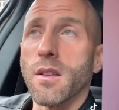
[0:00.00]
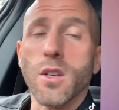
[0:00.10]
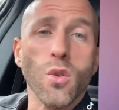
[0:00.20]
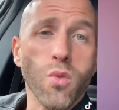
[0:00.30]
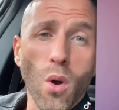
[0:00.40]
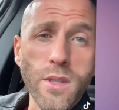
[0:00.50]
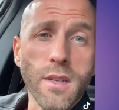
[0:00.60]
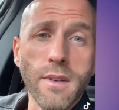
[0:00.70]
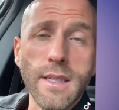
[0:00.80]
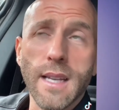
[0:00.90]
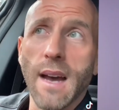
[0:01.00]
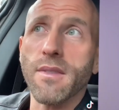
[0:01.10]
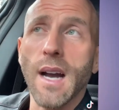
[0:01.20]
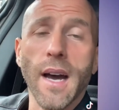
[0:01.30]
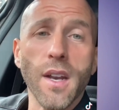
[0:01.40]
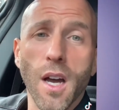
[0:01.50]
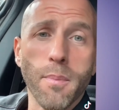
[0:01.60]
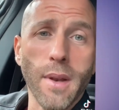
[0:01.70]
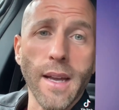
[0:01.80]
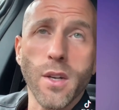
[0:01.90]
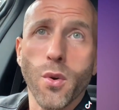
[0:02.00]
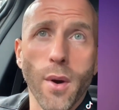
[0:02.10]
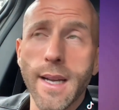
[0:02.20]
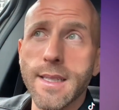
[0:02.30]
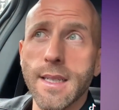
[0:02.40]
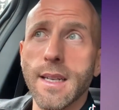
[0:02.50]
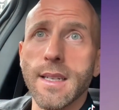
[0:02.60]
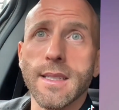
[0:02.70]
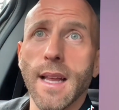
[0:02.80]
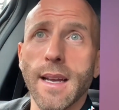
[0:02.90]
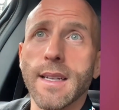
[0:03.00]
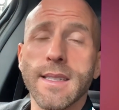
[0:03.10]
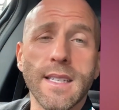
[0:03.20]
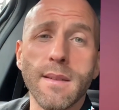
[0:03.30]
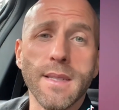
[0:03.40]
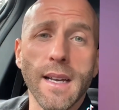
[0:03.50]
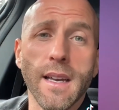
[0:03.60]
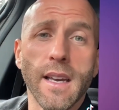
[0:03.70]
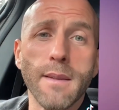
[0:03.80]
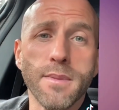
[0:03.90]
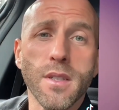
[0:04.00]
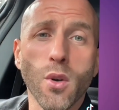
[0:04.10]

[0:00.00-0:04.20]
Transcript: The groceries have gone up like crazy. It's like, it seems like it keeps